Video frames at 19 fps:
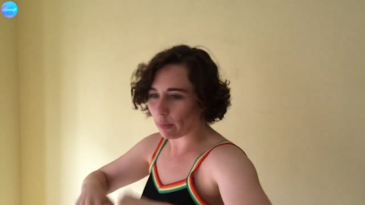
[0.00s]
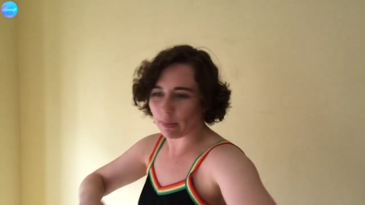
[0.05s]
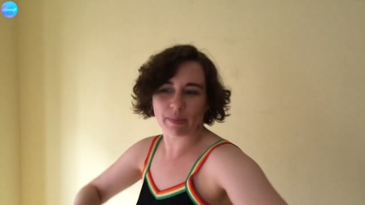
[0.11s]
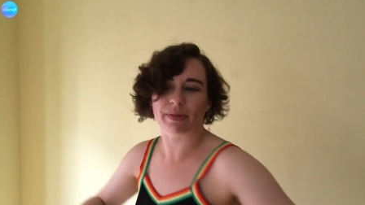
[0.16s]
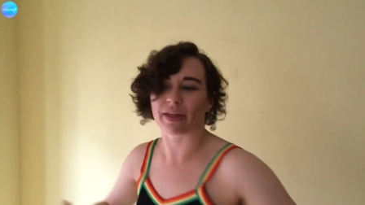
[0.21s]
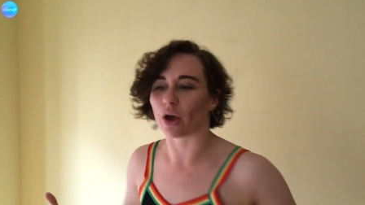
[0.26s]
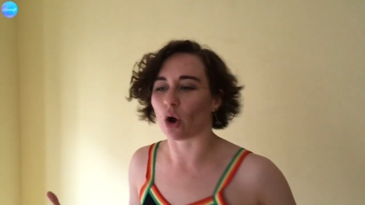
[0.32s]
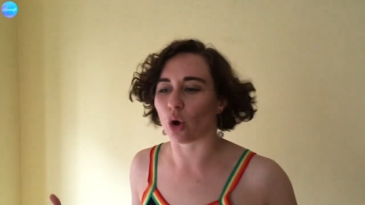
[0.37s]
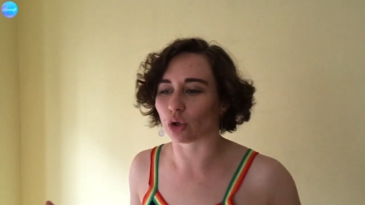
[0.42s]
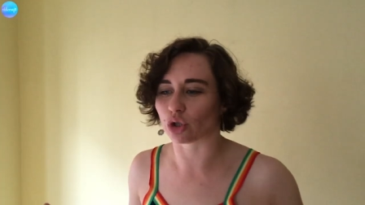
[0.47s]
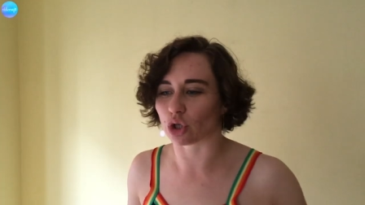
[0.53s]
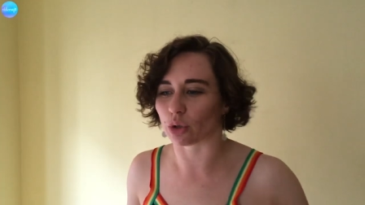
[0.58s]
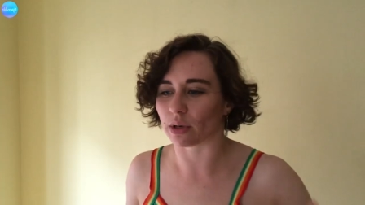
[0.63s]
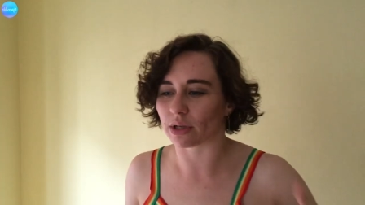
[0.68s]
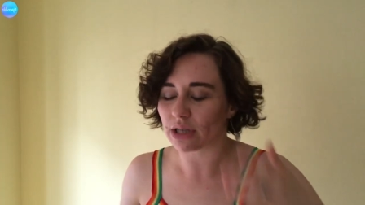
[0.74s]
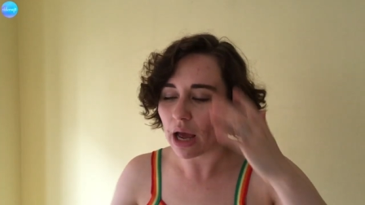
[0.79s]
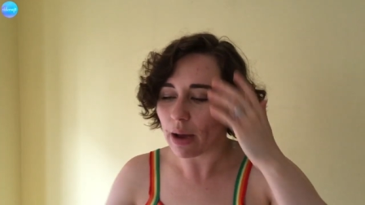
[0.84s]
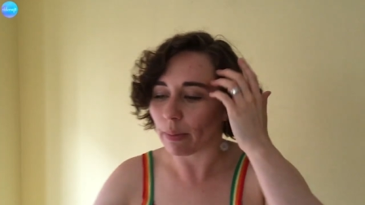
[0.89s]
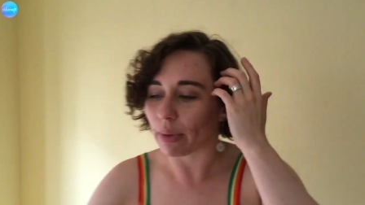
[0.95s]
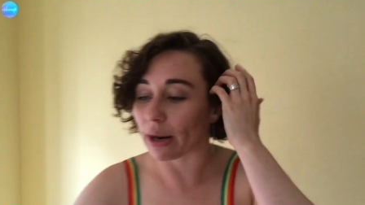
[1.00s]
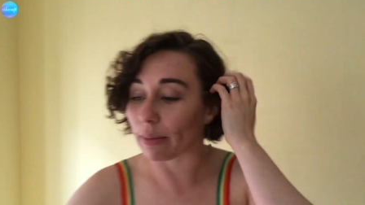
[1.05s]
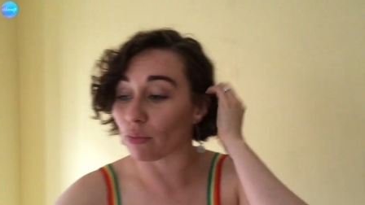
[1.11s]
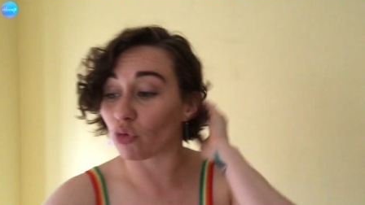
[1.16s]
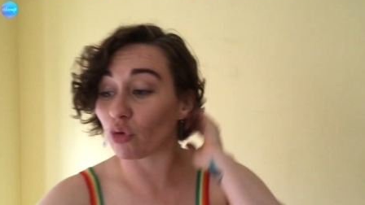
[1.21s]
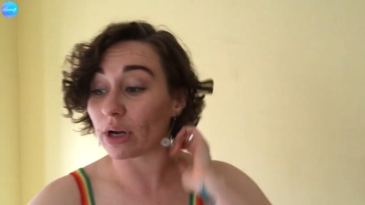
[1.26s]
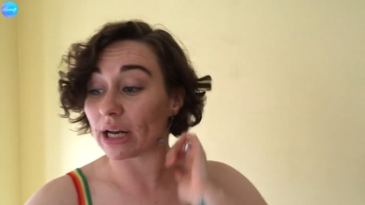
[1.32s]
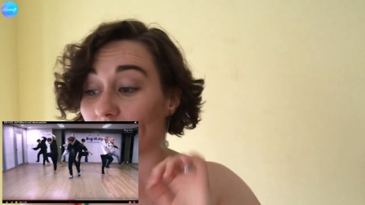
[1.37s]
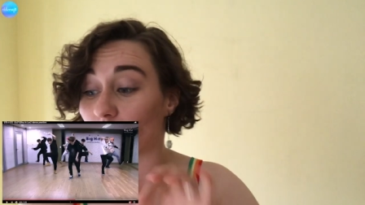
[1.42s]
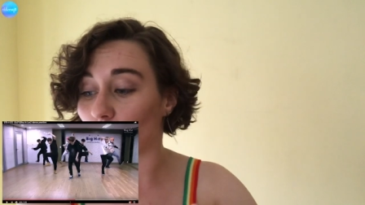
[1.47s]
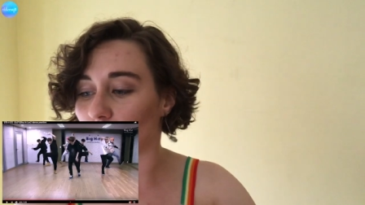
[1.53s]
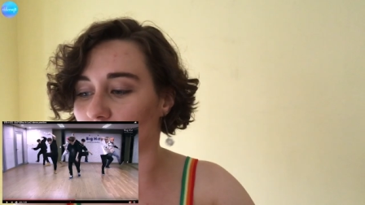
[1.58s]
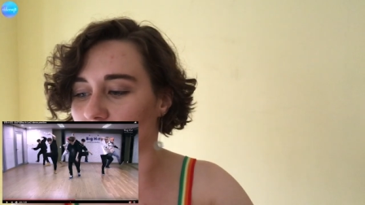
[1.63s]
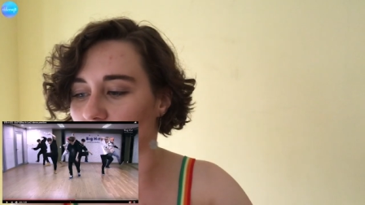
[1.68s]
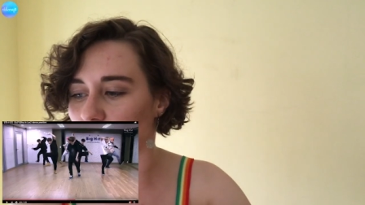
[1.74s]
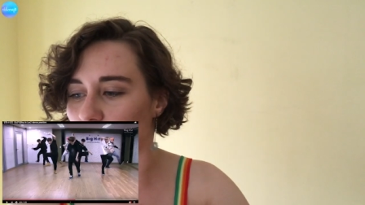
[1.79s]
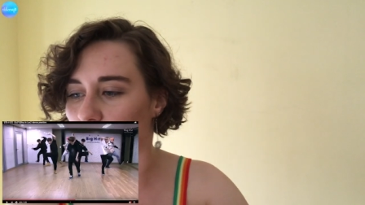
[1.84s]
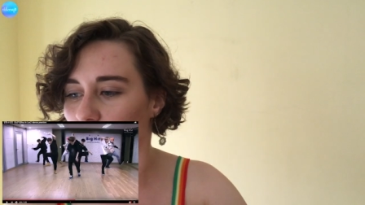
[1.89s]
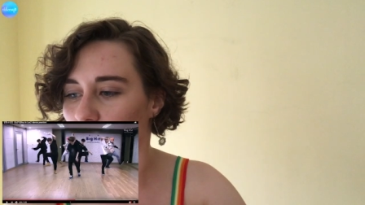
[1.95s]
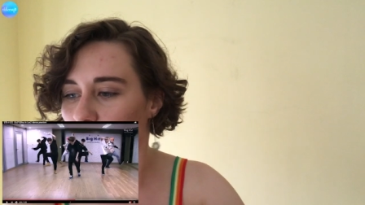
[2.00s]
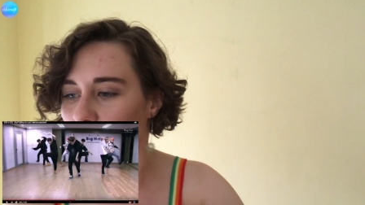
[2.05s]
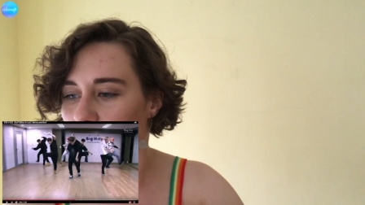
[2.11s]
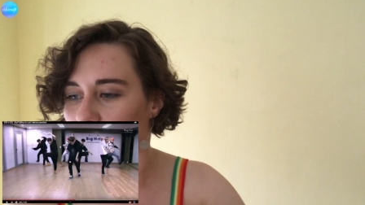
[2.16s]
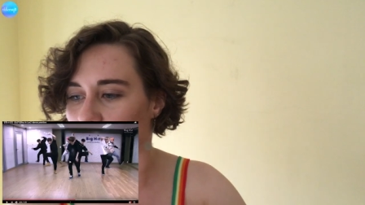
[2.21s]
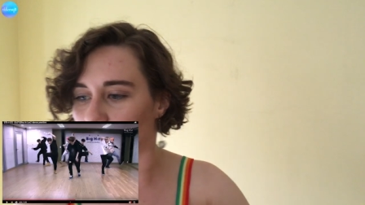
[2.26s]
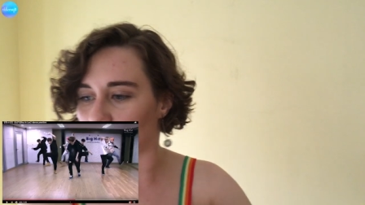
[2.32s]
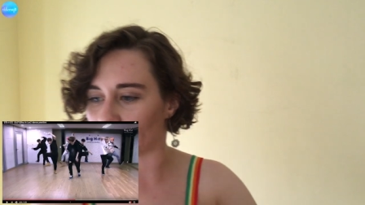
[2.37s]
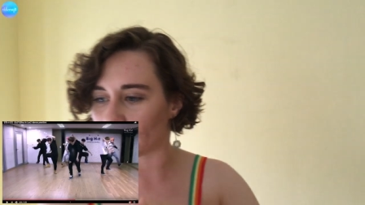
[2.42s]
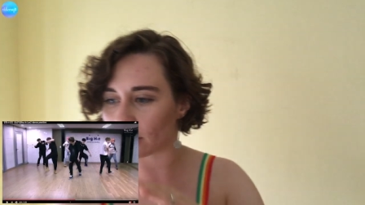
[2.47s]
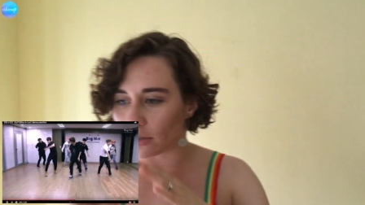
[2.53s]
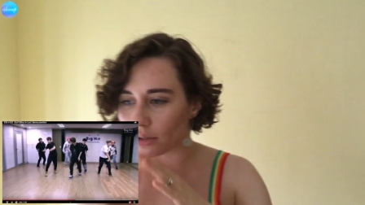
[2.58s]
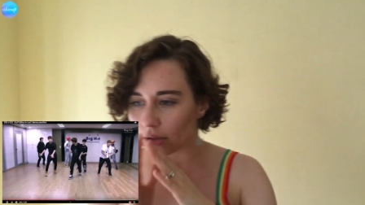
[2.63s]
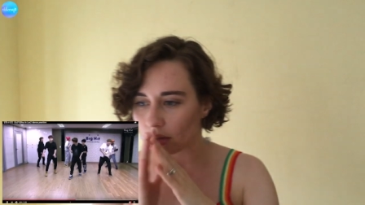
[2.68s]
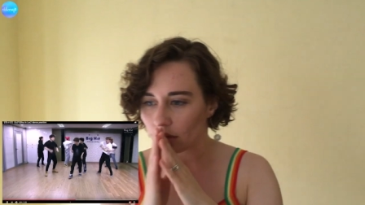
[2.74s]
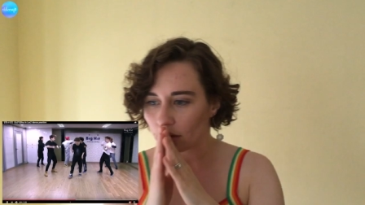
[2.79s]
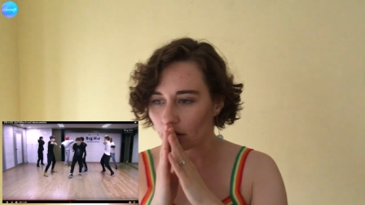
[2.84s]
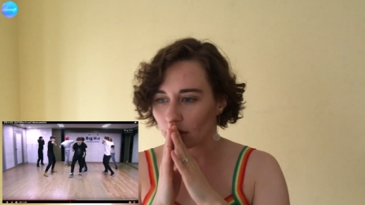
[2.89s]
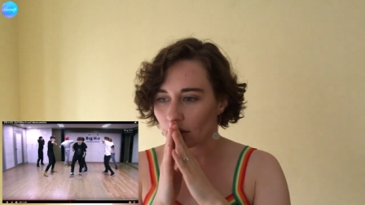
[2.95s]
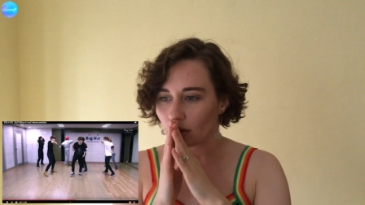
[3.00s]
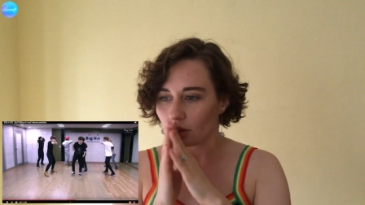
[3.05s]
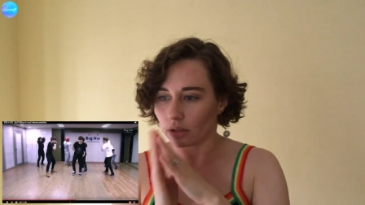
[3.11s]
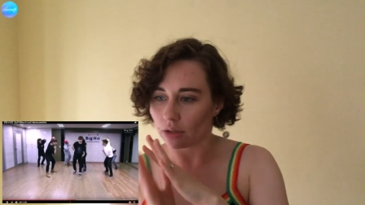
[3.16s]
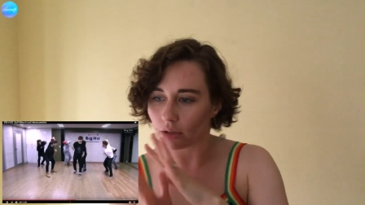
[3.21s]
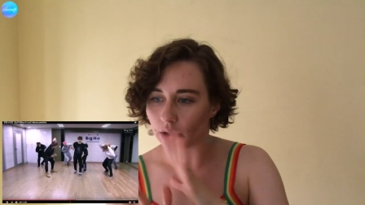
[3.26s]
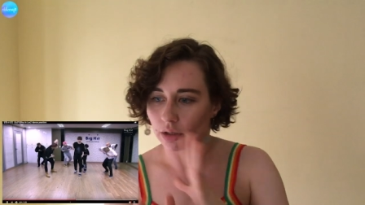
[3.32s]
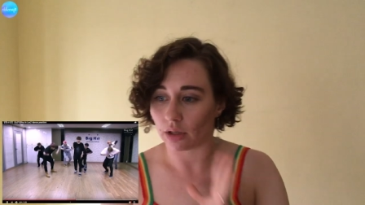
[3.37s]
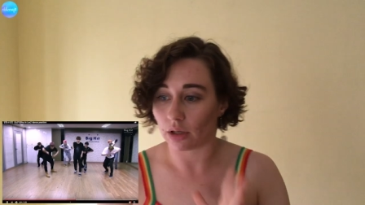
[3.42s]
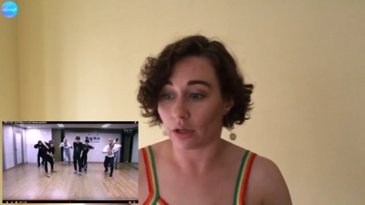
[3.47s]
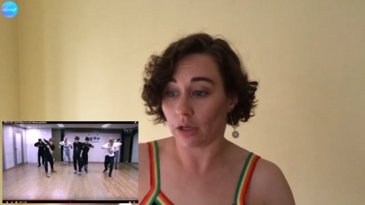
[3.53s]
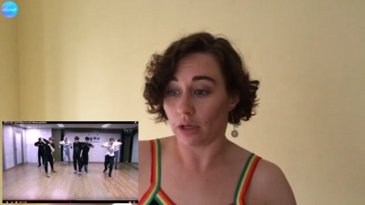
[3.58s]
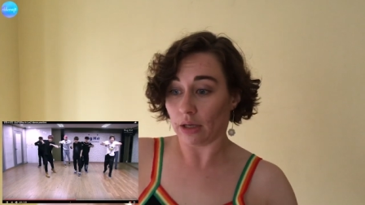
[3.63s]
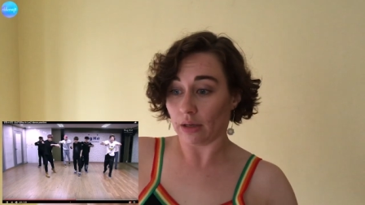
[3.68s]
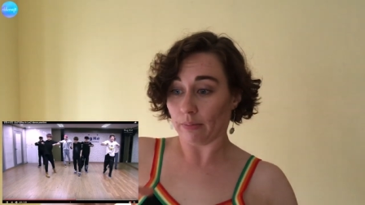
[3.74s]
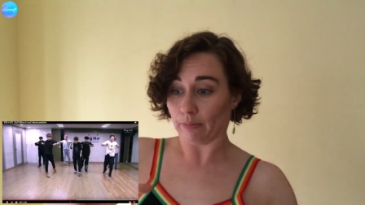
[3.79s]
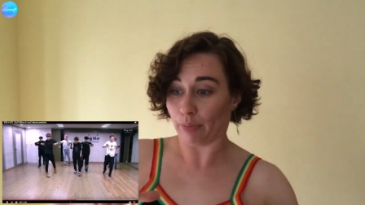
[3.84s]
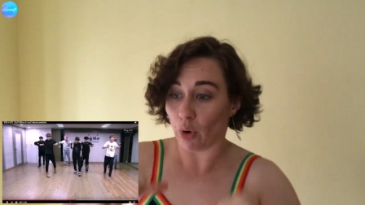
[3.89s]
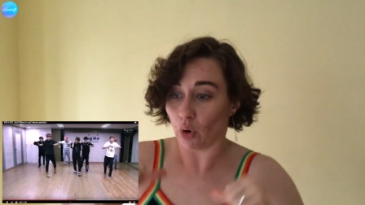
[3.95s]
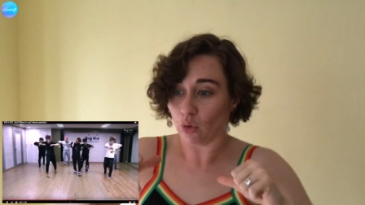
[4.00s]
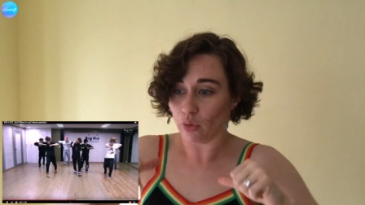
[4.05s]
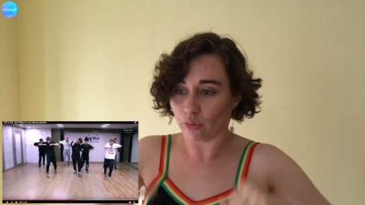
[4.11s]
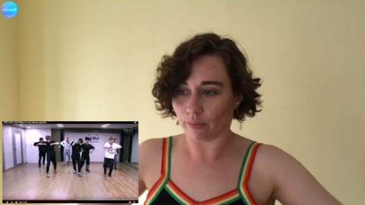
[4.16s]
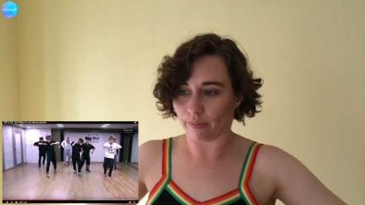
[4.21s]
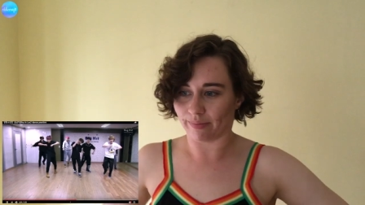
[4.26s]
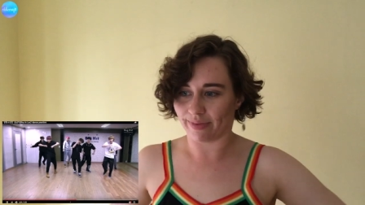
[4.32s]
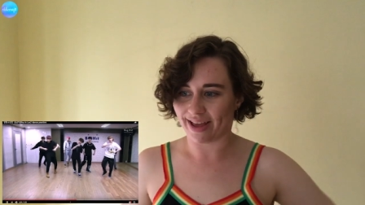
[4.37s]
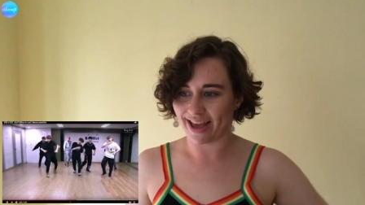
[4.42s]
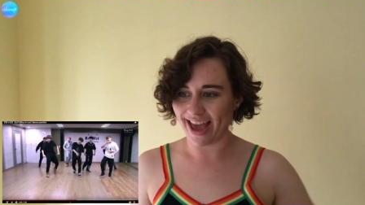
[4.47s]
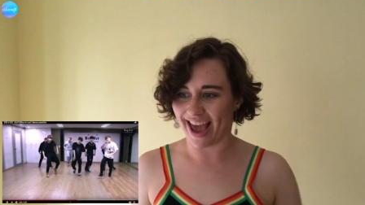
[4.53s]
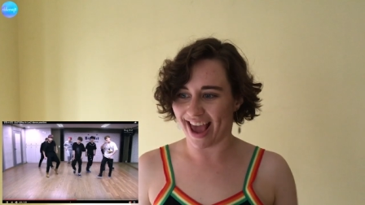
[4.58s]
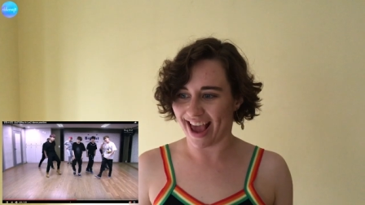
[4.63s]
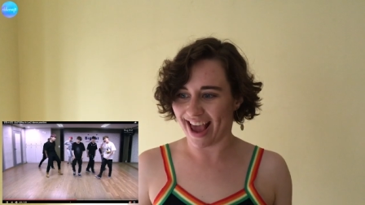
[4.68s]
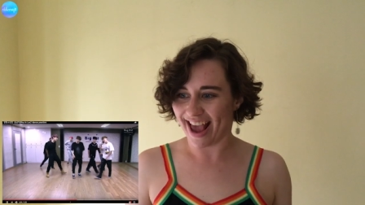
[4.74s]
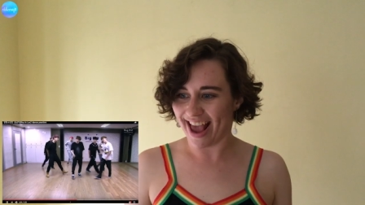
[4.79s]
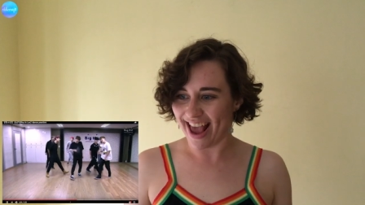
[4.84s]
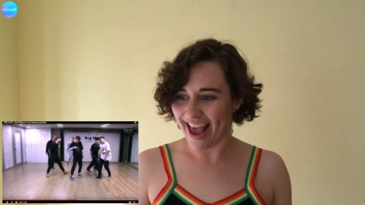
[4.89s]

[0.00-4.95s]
Maybe they all do it, but I'm really noticing Jungkook at that bit. Boom! Hey!